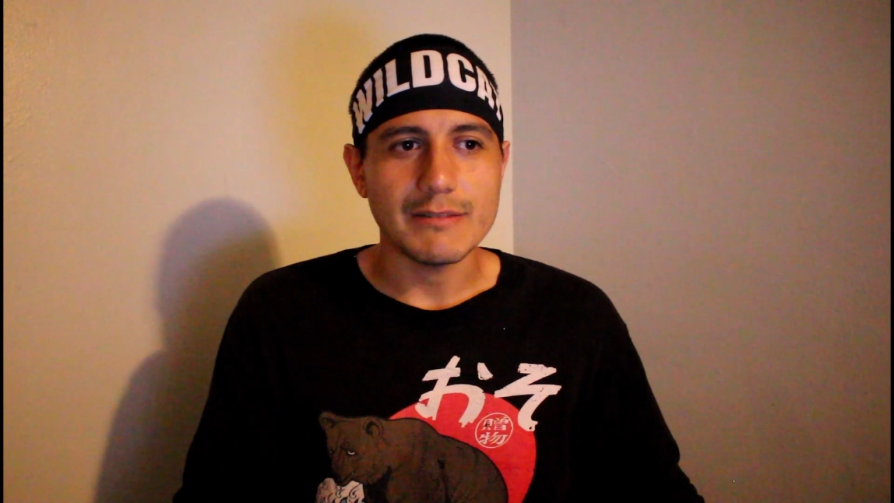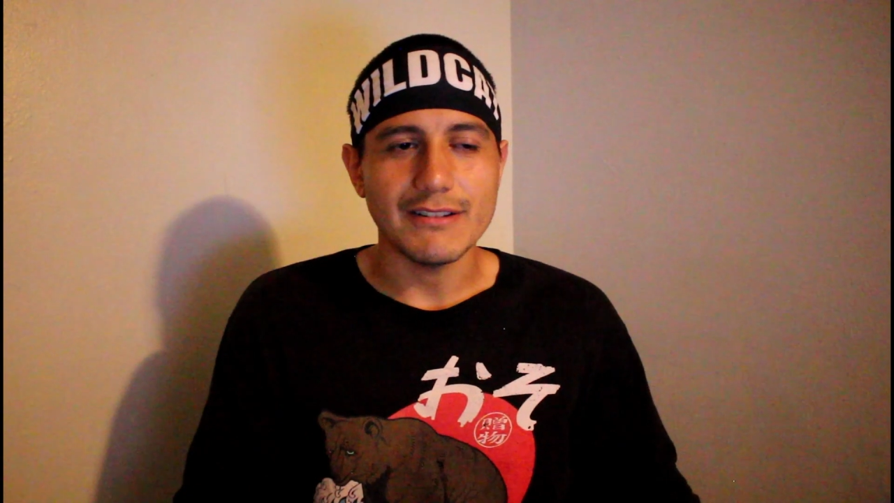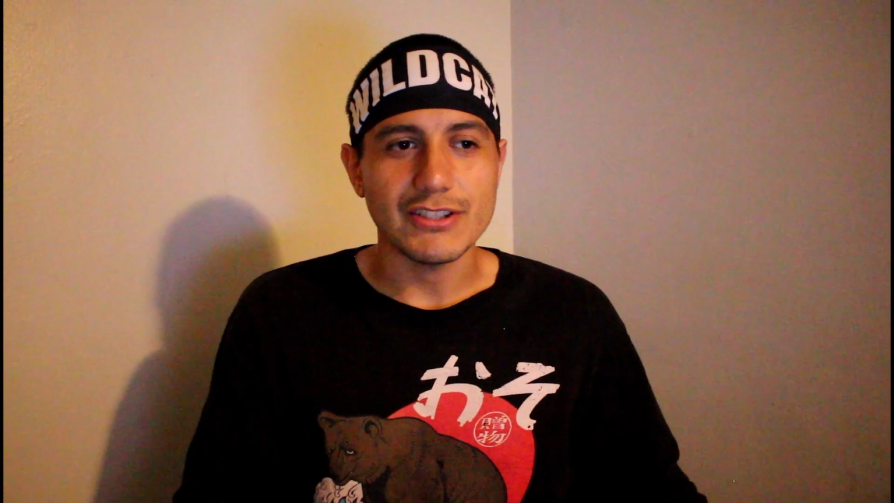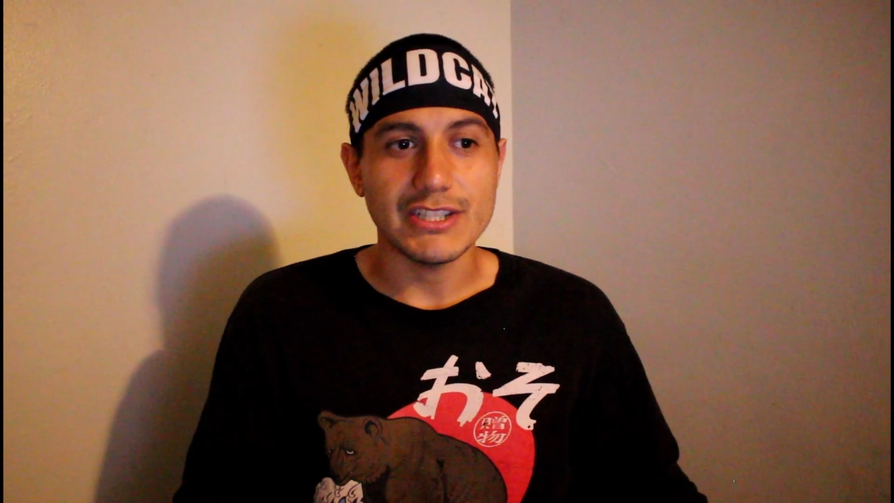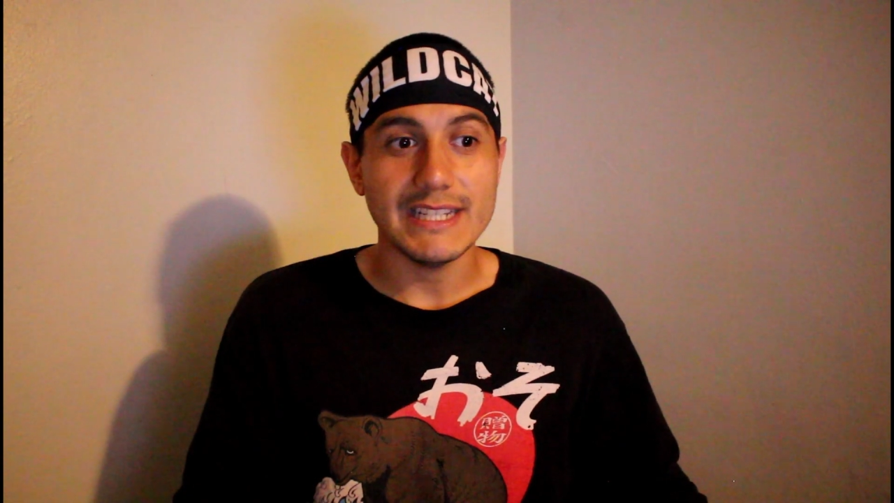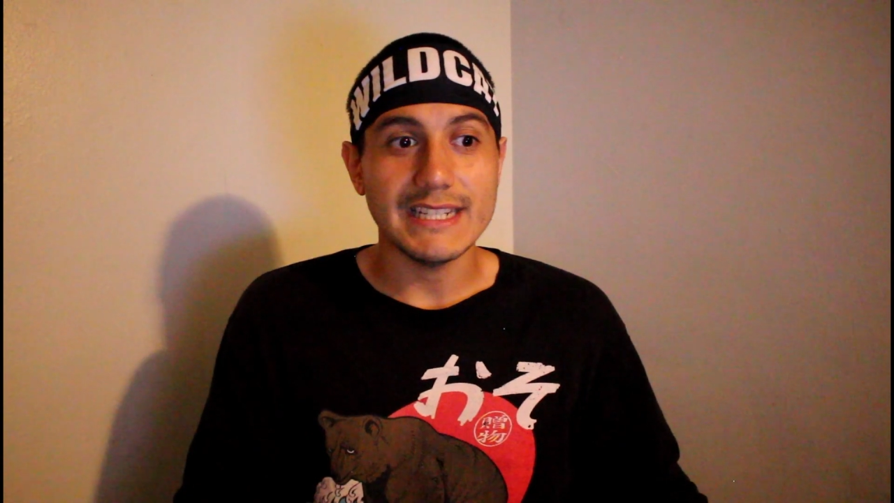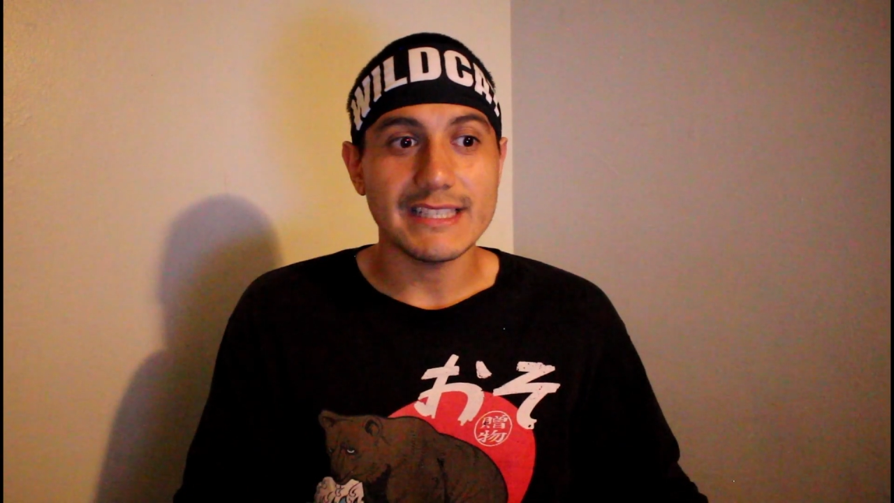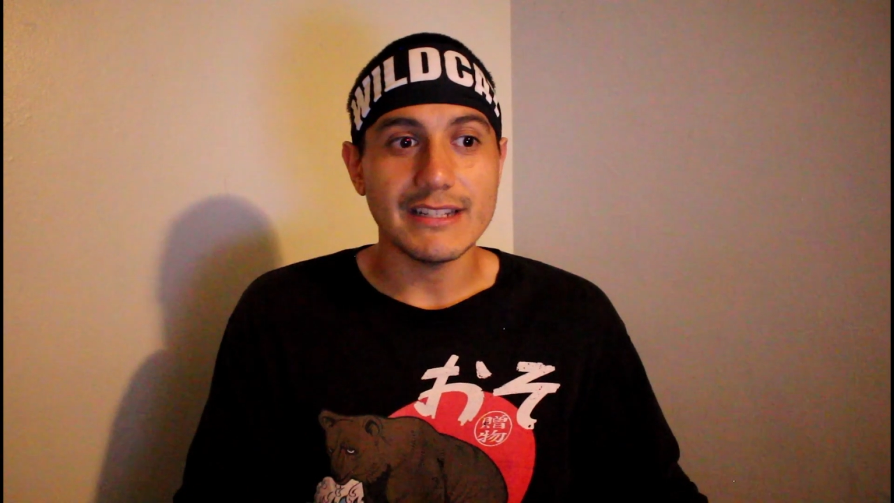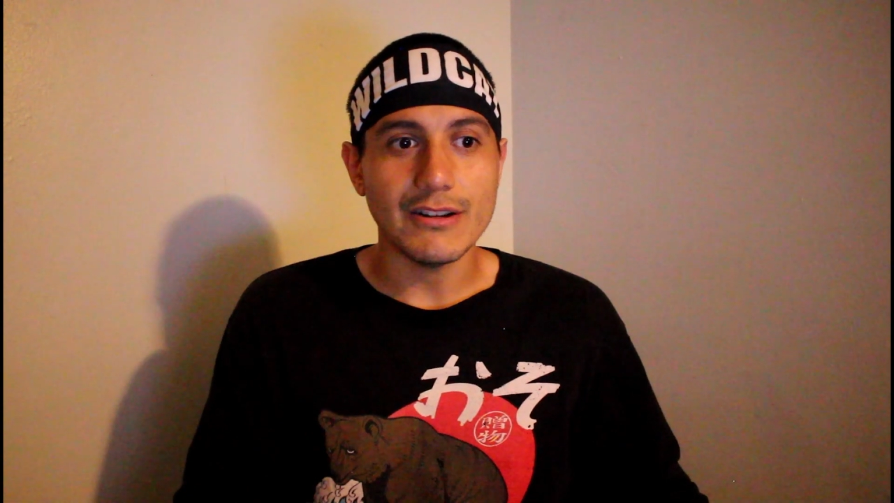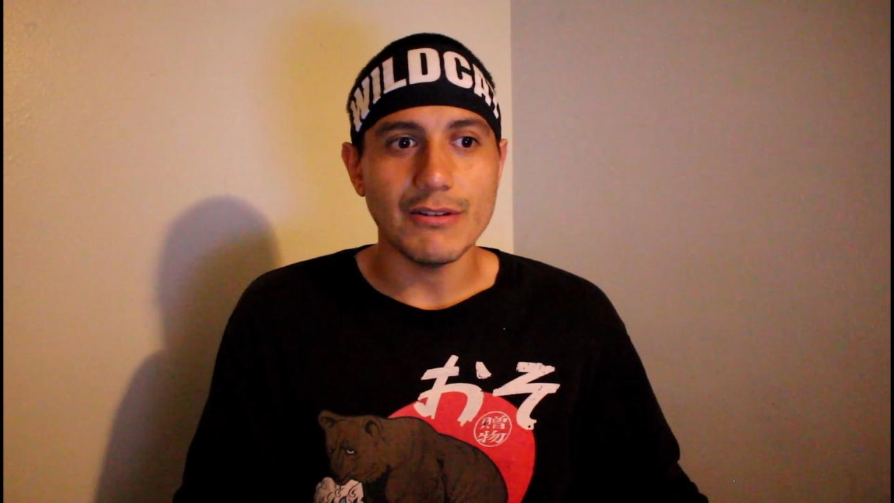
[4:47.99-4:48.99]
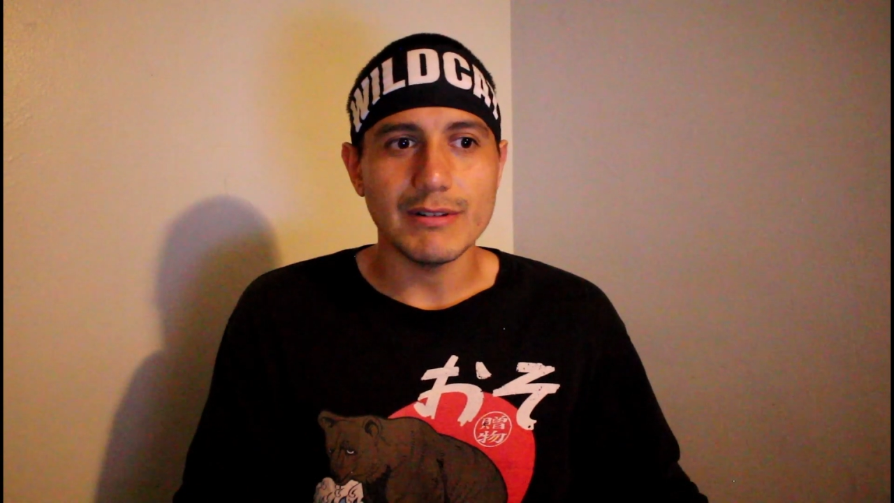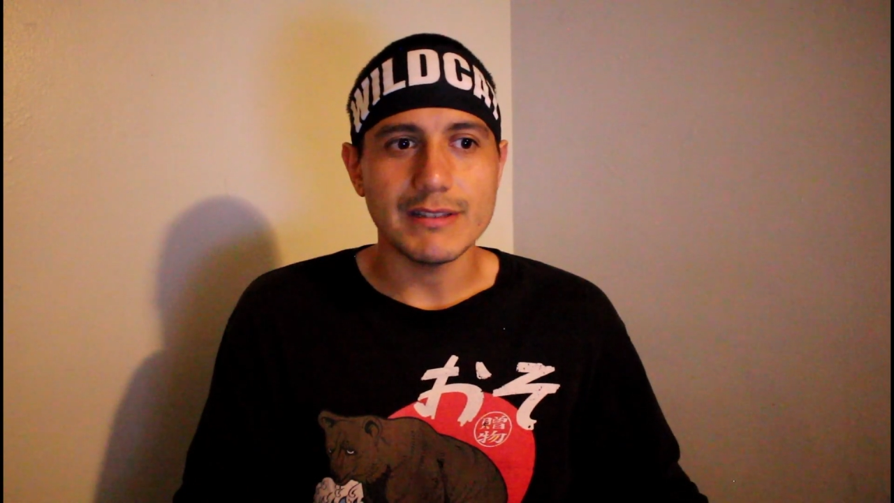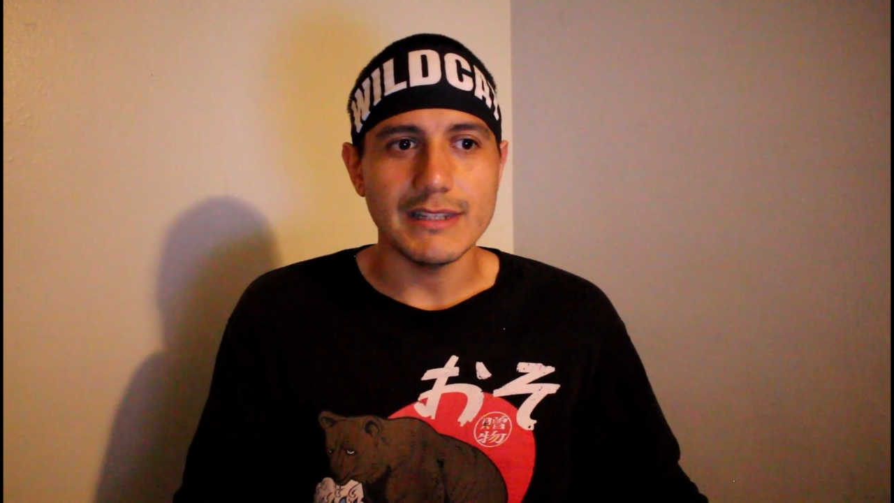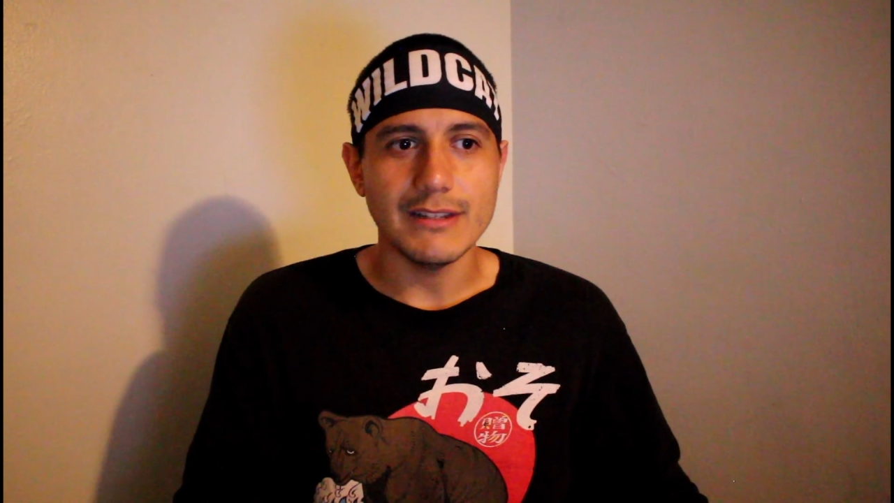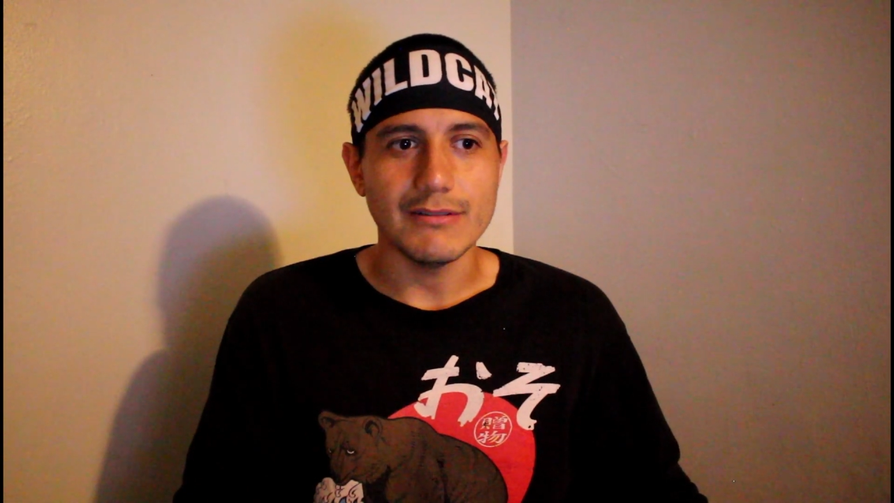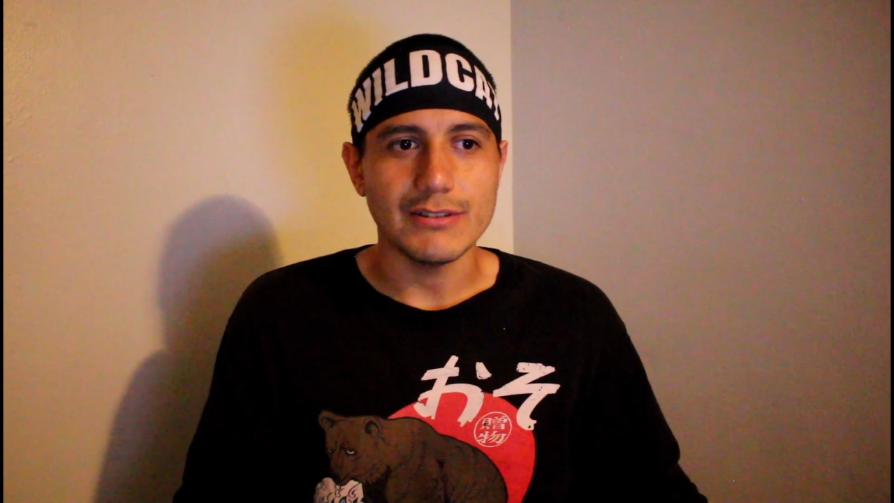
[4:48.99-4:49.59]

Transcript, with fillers: Now, she doesn't know what to do.